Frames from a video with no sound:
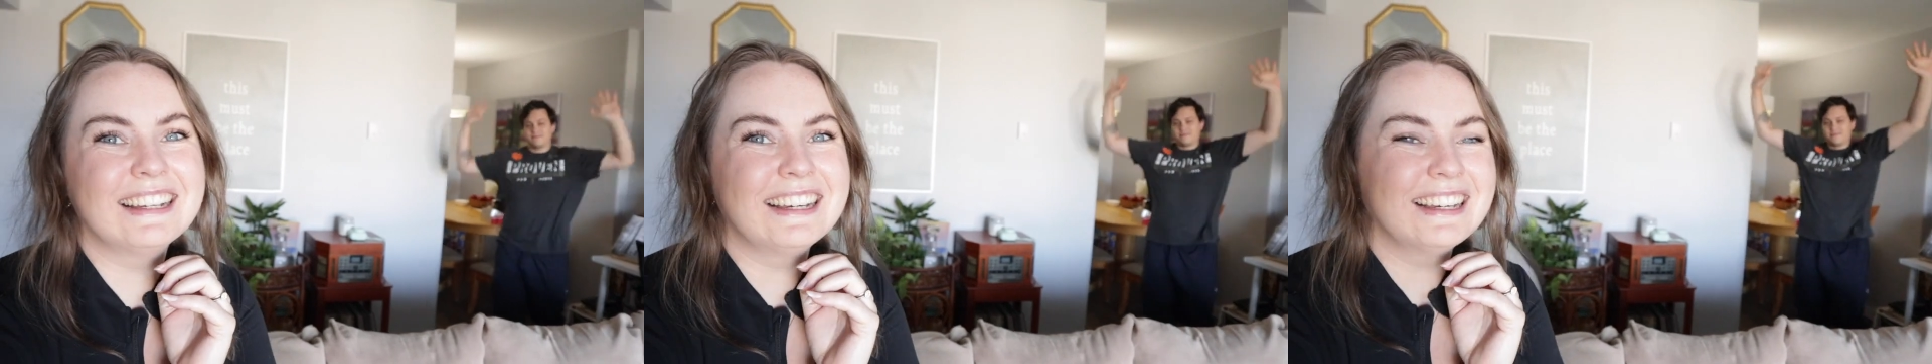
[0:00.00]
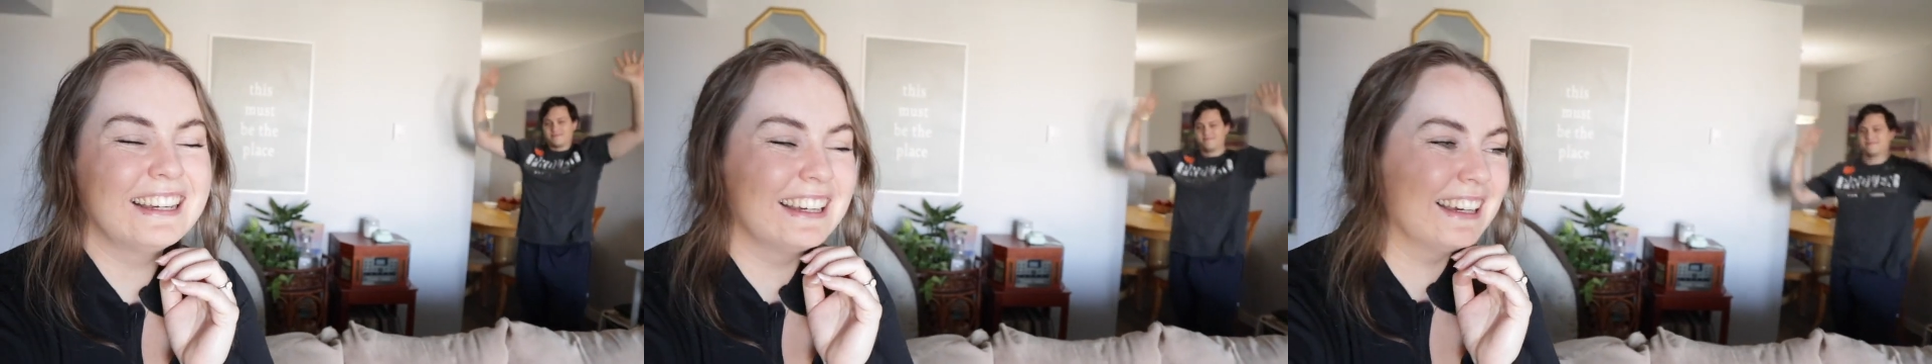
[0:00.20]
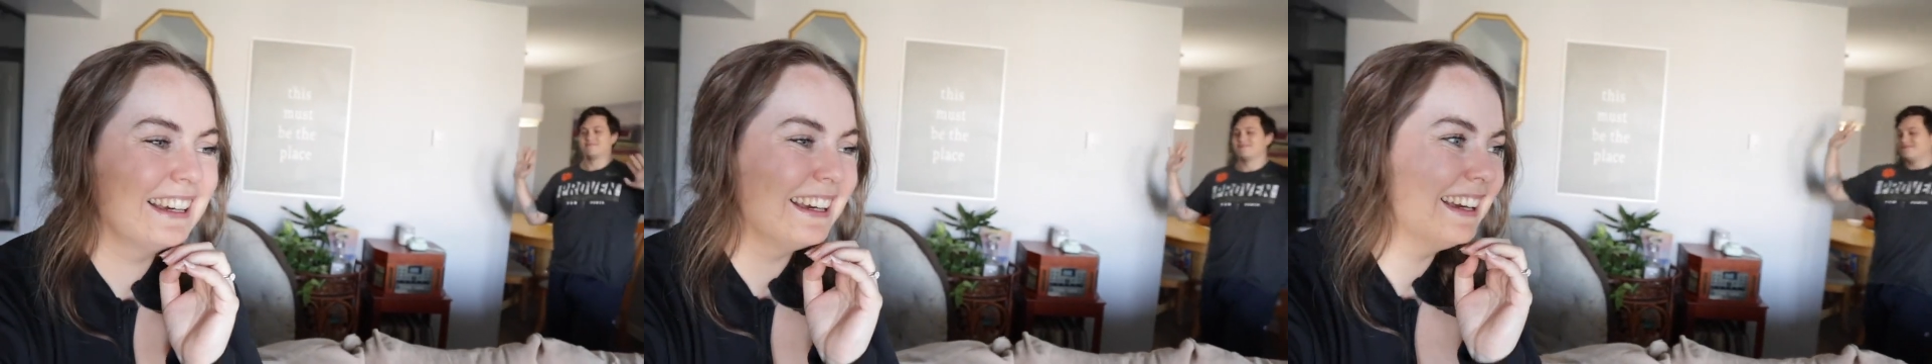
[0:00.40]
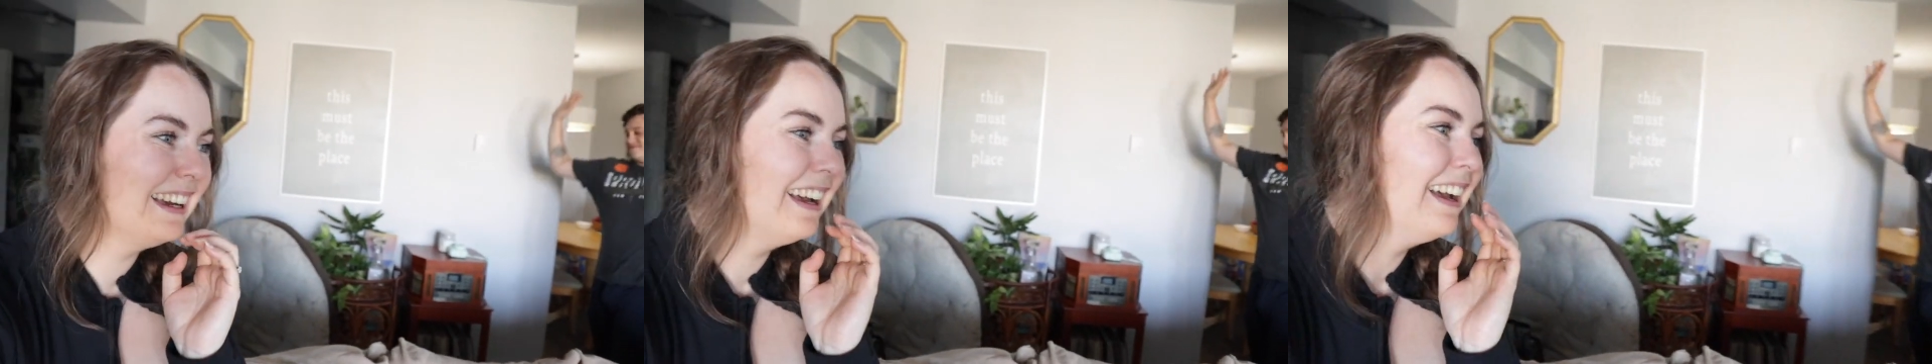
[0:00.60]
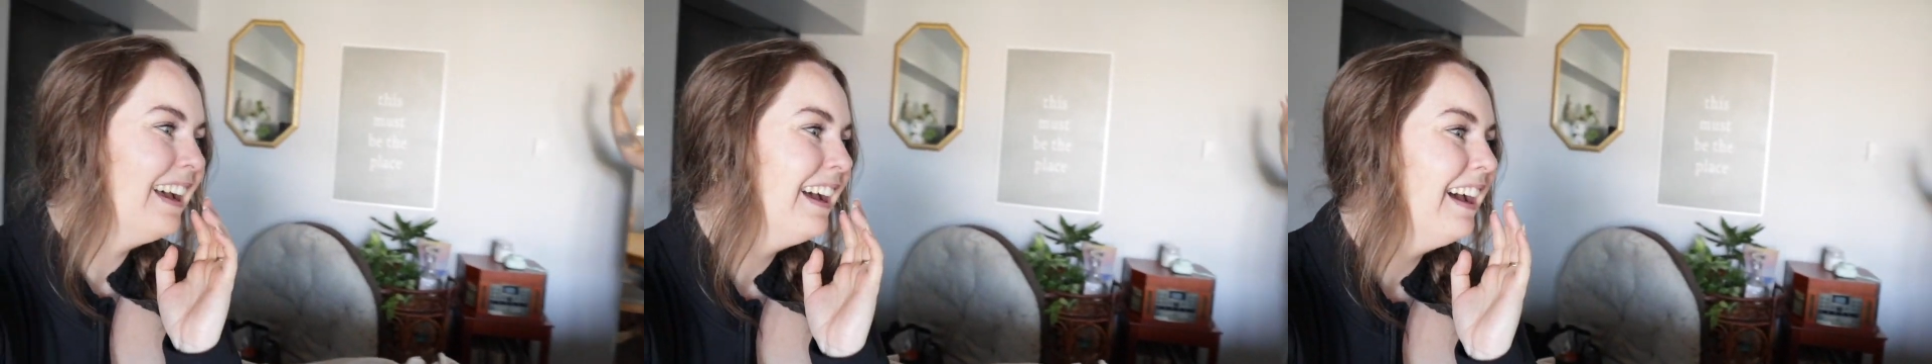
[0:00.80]

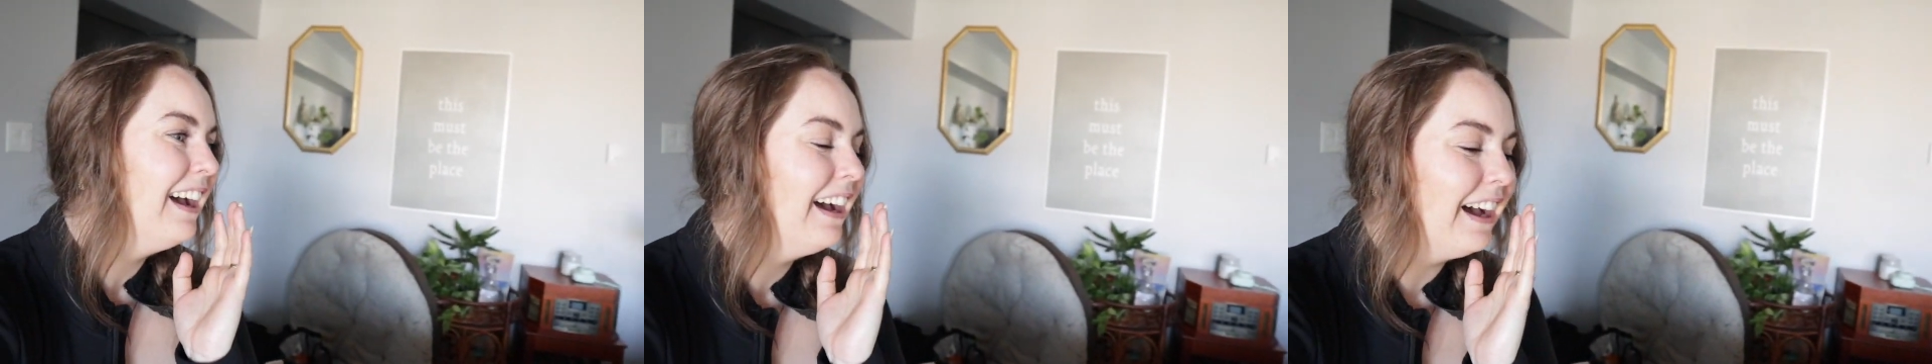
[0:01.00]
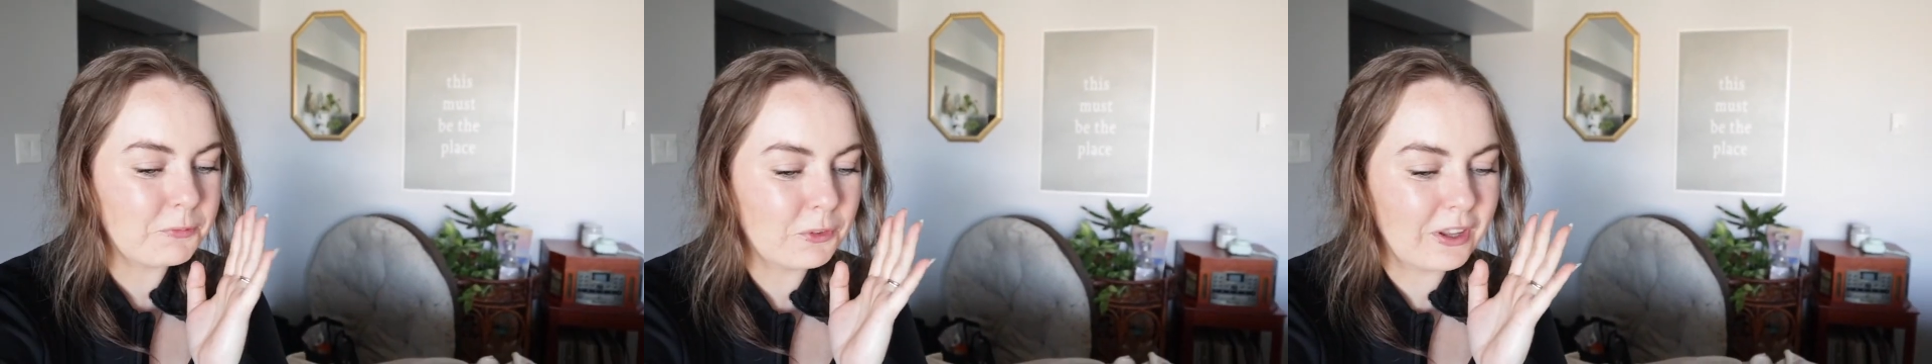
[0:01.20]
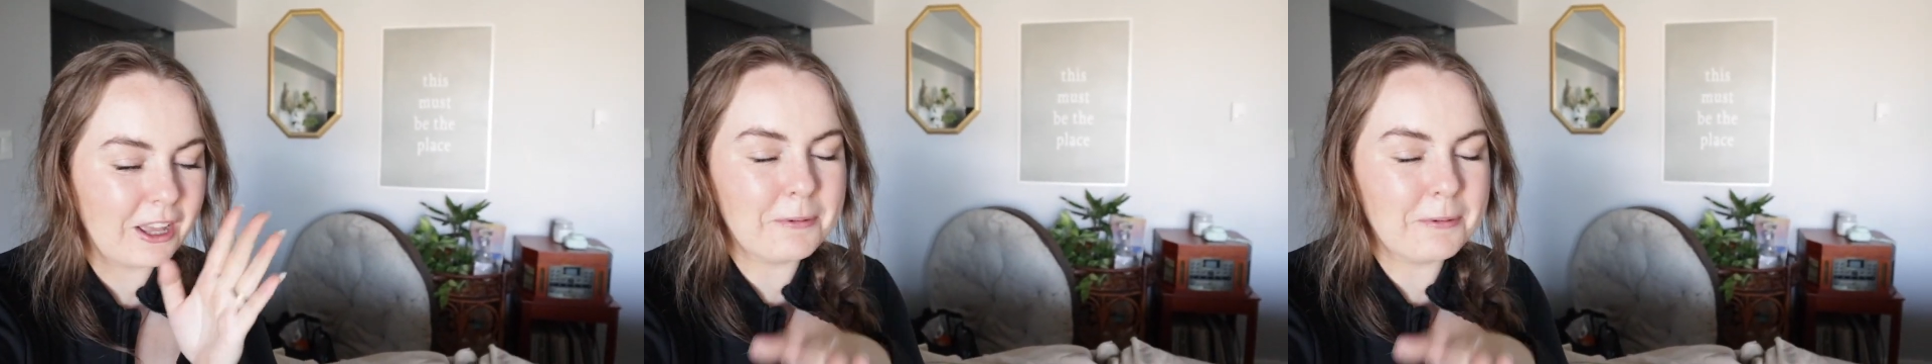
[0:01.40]
I'll